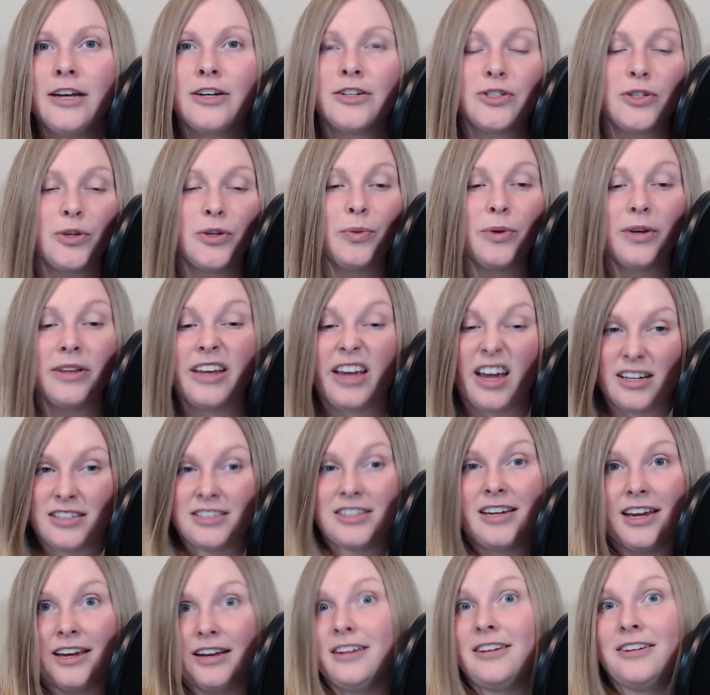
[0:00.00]
So really
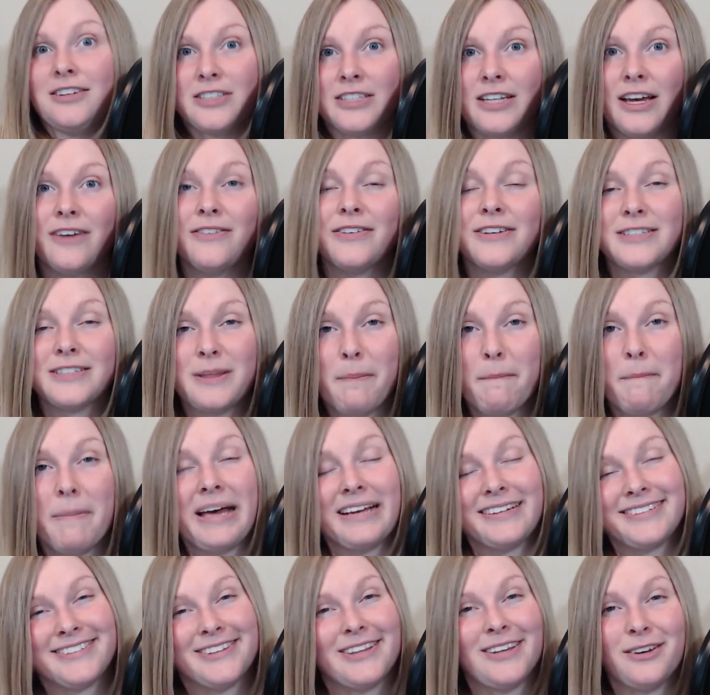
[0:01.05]
educating yourself is the
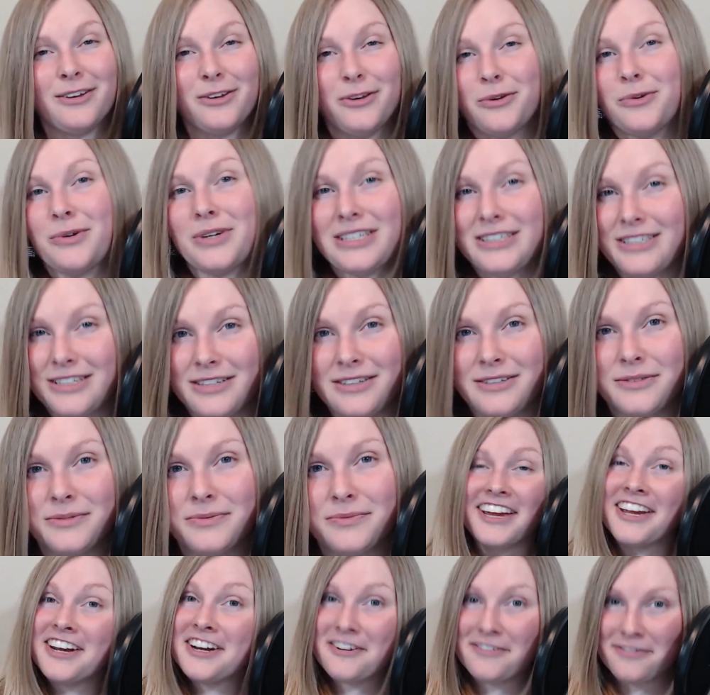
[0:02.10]
best thing you can do.
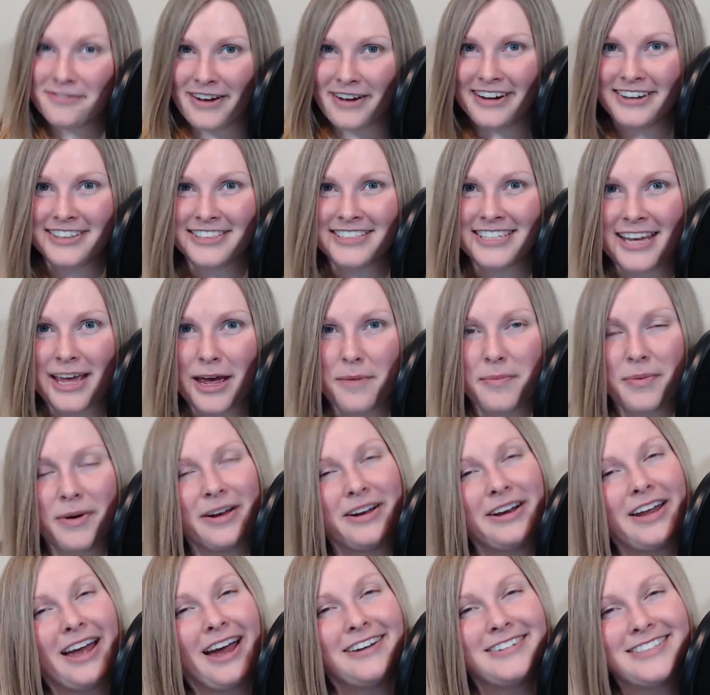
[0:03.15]
And our final tip
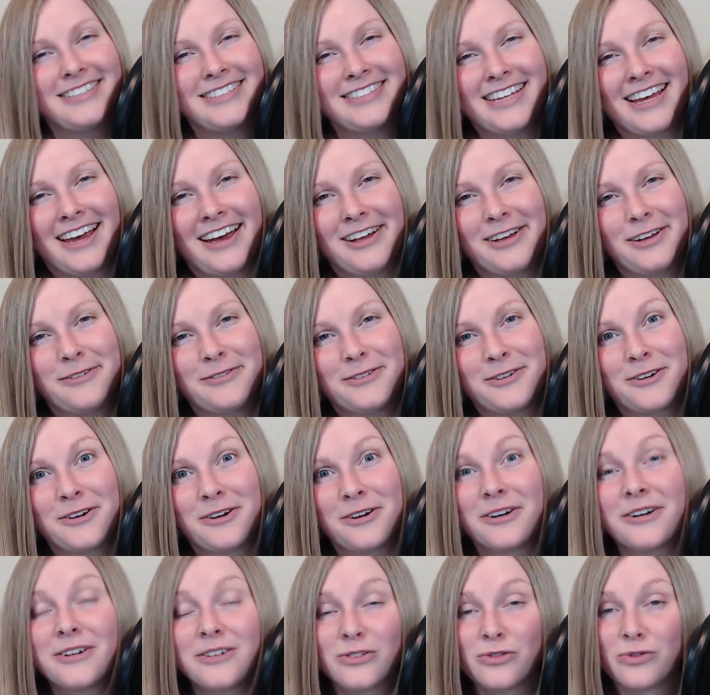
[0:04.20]
on how to tell if a
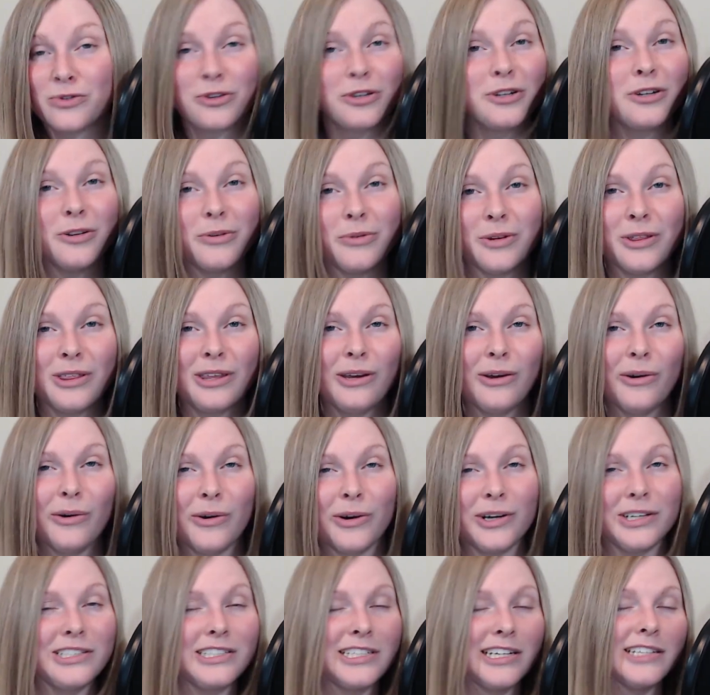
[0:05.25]
girl is flirting with you
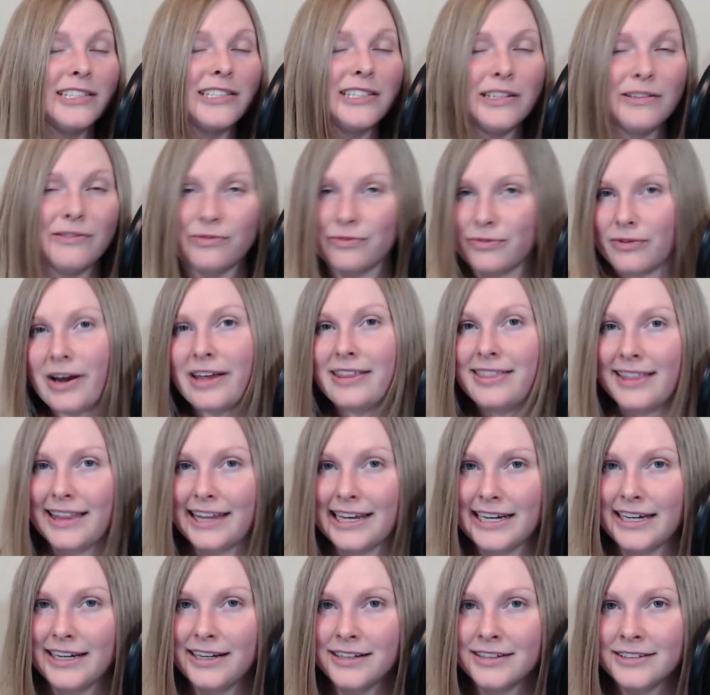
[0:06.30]
or just
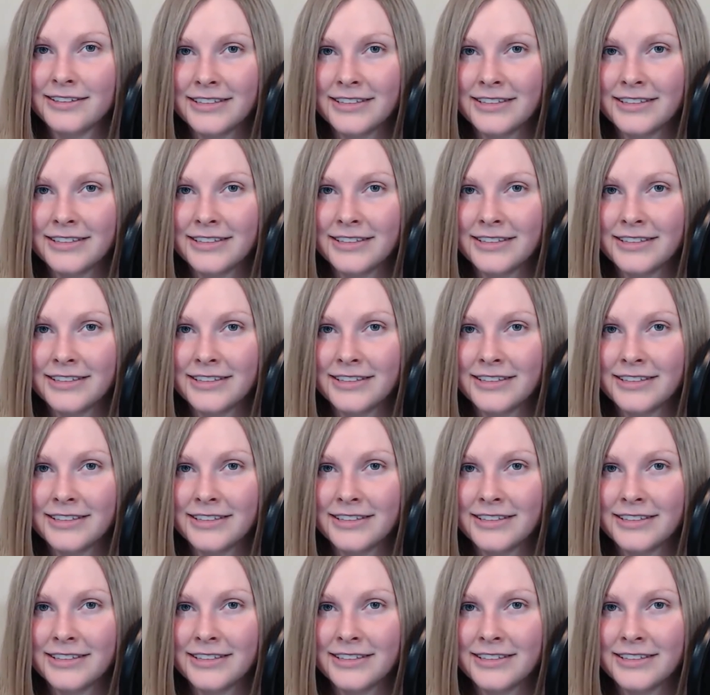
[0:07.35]
friendly